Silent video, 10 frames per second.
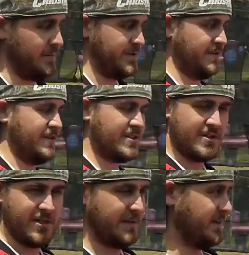So this
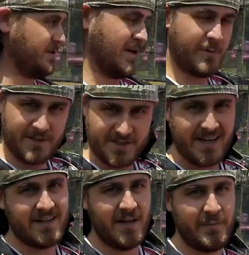is good because you're able to
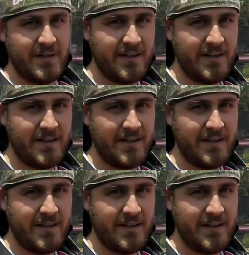stand up in